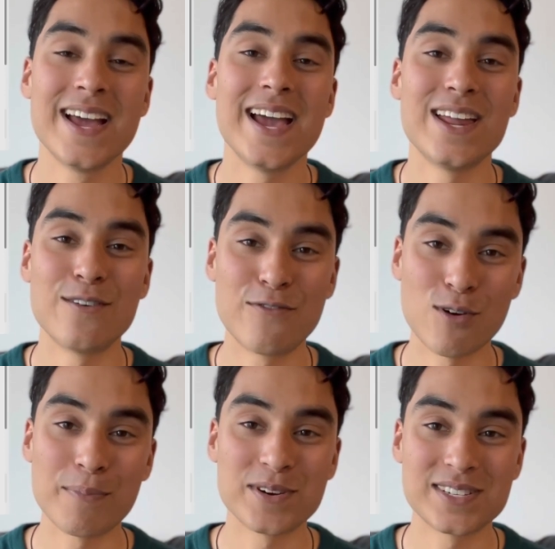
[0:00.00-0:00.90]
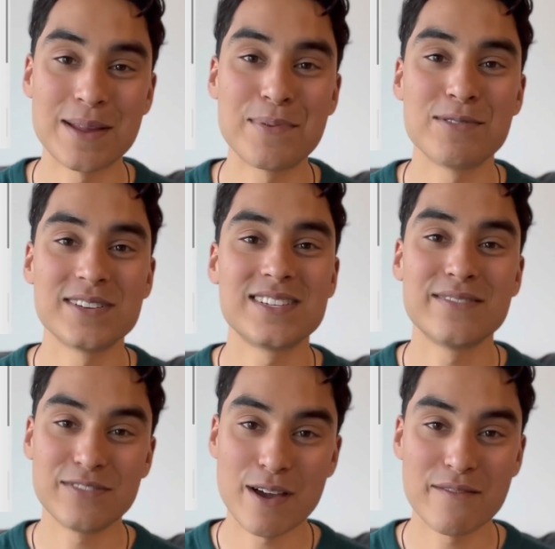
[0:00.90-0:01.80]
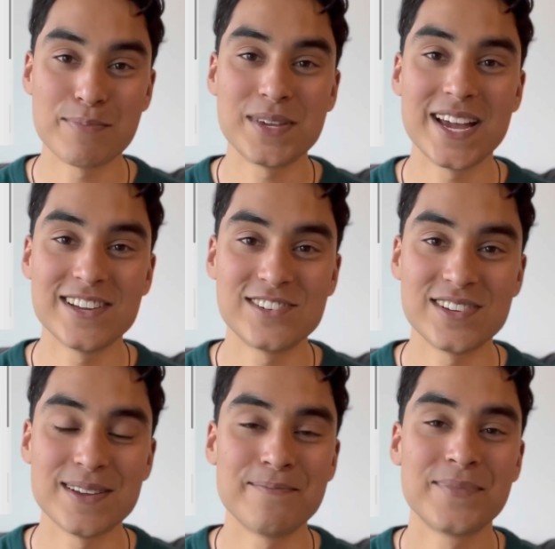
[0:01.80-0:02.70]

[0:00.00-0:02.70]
and a 4% bonus if you have a PhD.